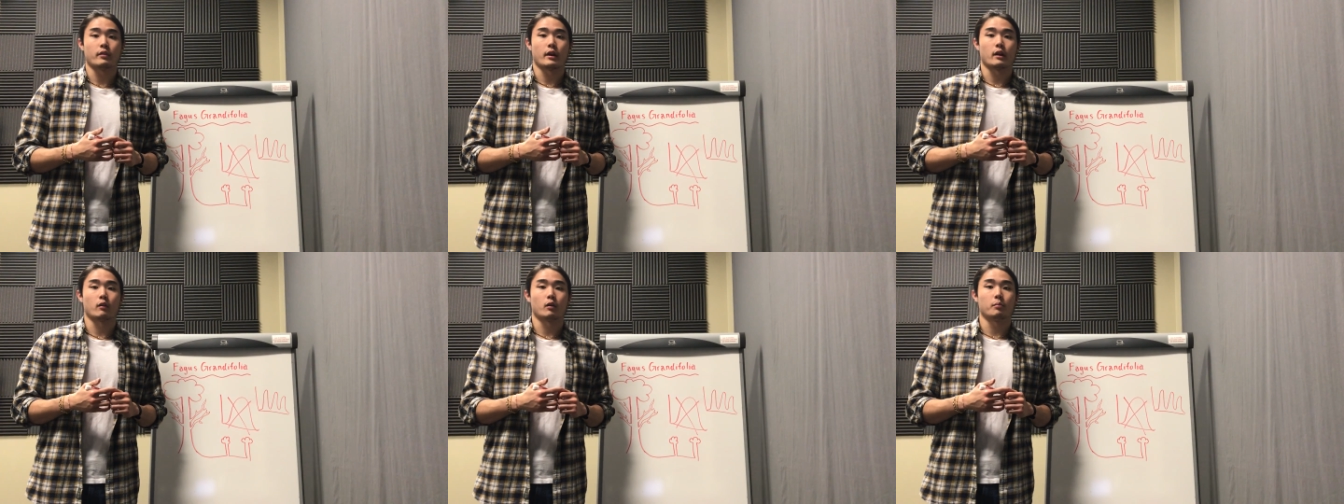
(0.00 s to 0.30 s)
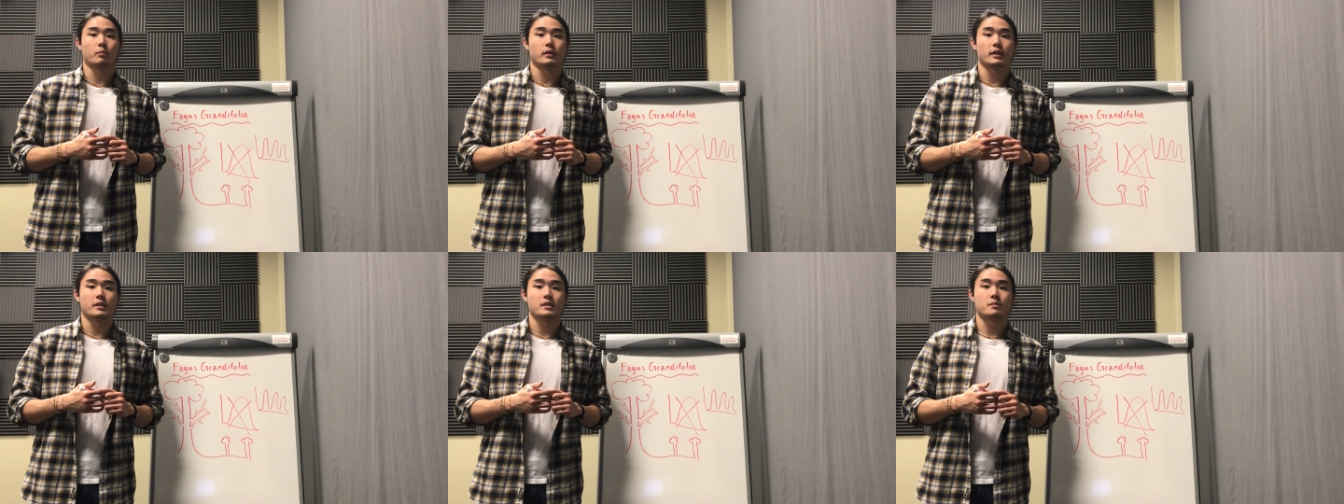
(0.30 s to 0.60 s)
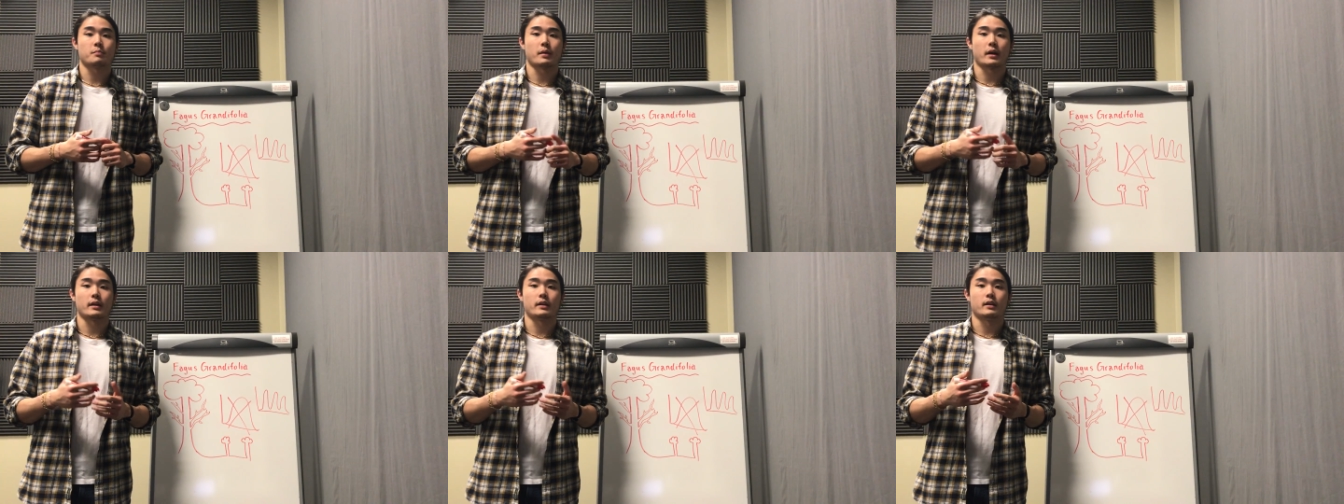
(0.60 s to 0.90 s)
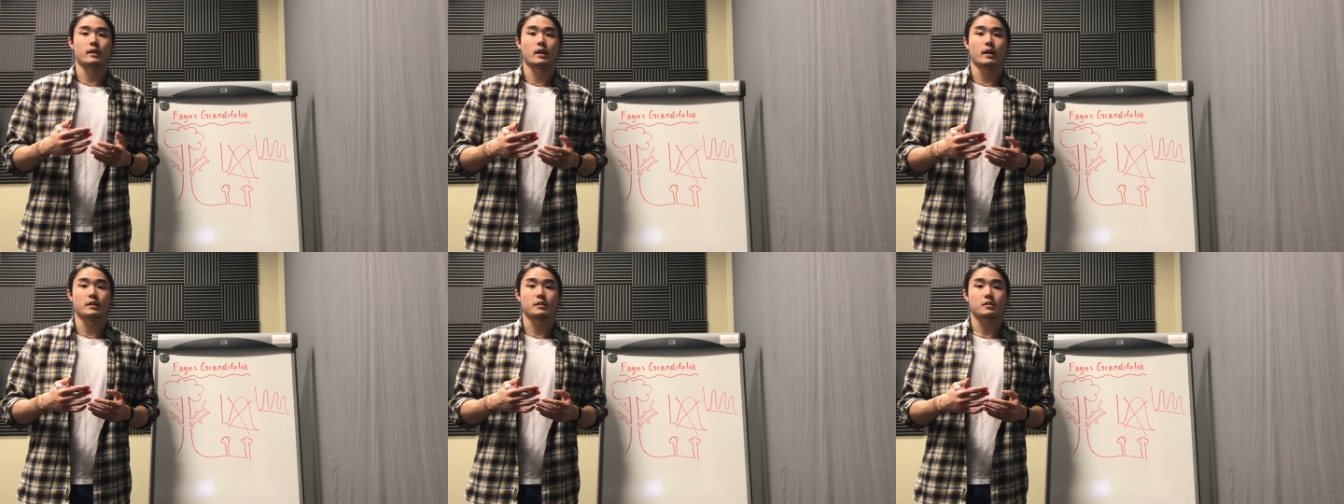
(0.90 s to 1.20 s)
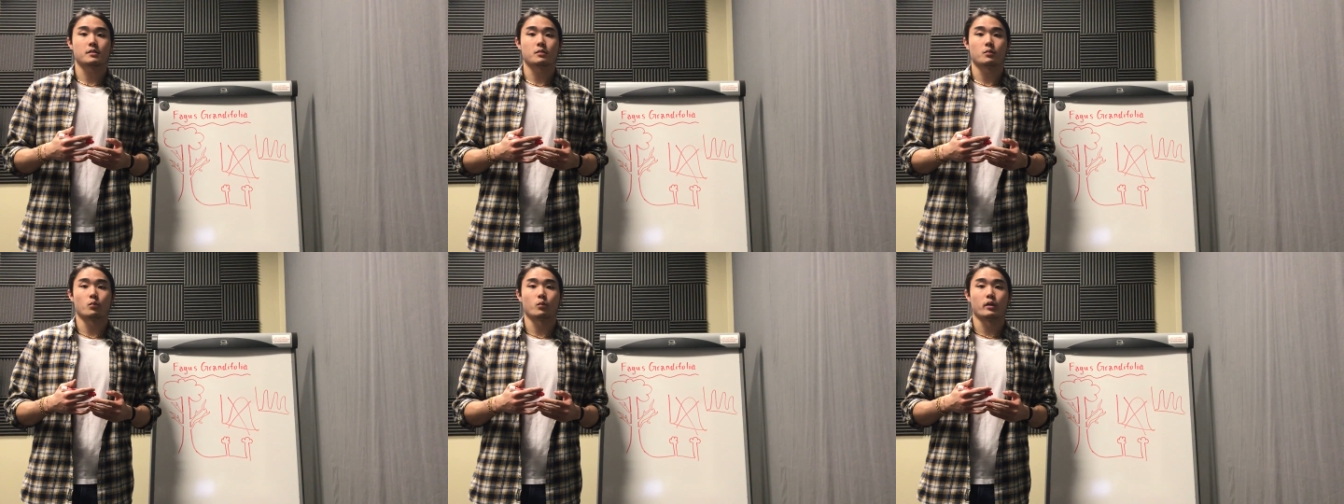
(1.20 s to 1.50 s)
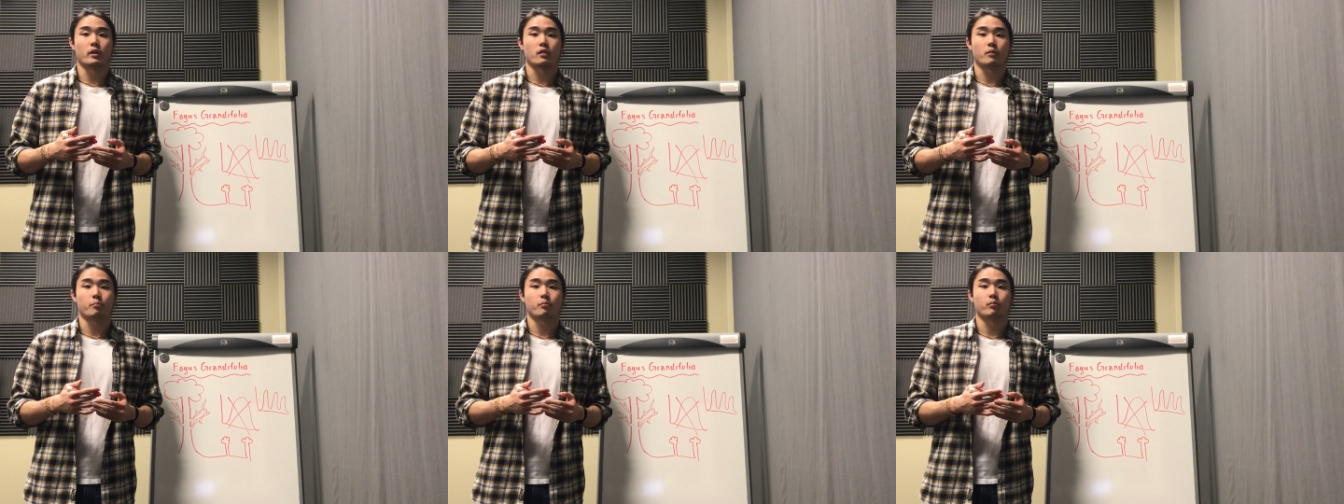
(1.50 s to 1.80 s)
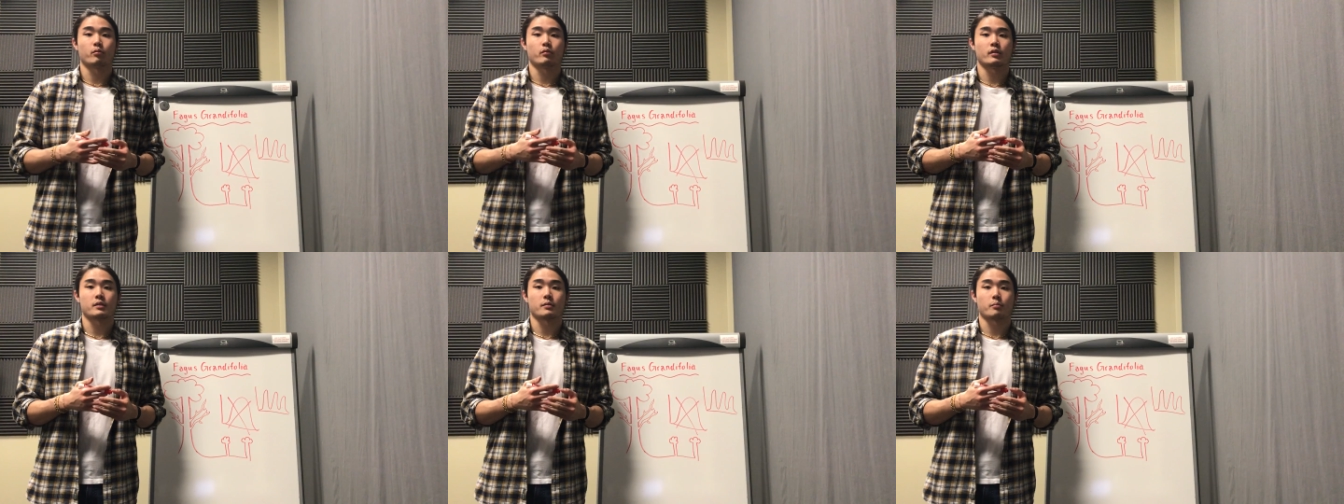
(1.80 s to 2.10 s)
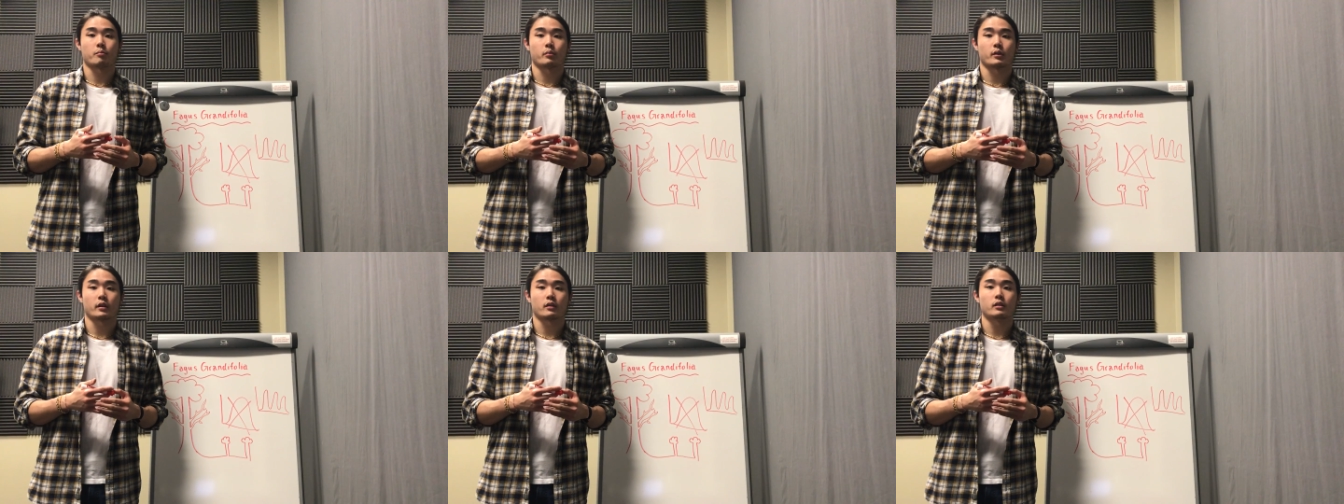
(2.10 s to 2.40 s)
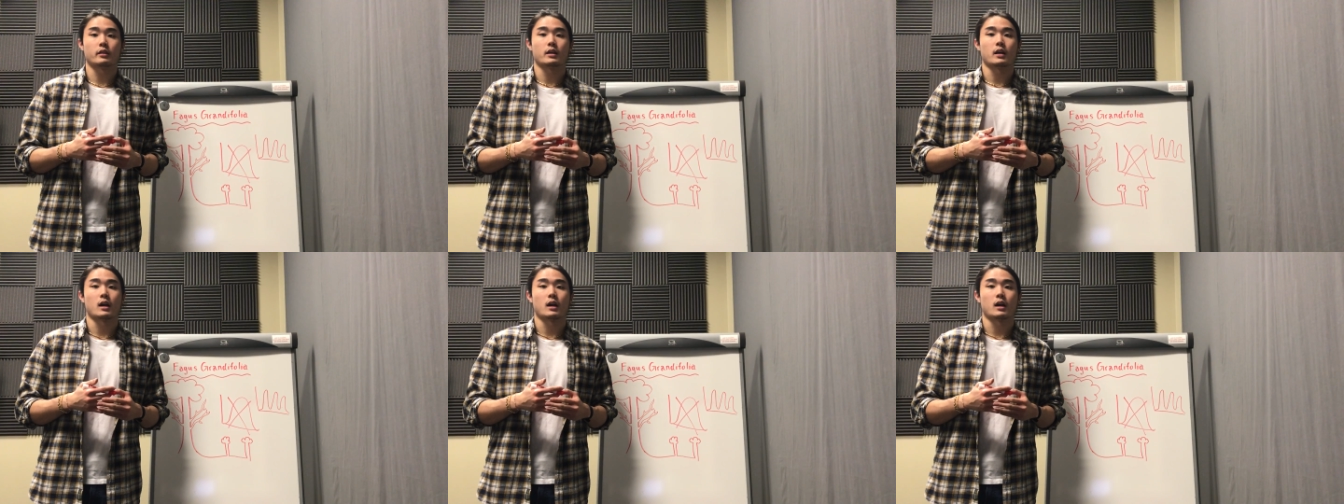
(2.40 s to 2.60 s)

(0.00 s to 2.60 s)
they are replaced by nuts with prickly